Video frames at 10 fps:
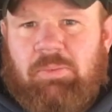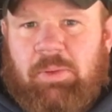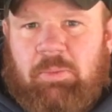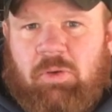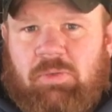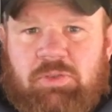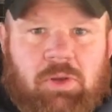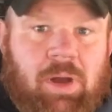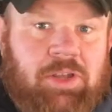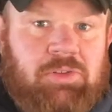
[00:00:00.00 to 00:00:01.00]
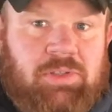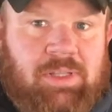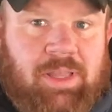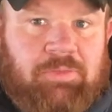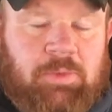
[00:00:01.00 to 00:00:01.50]
remove, so I
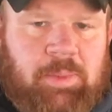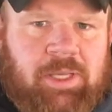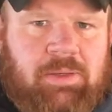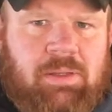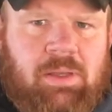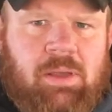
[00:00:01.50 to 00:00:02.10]
usually left them in,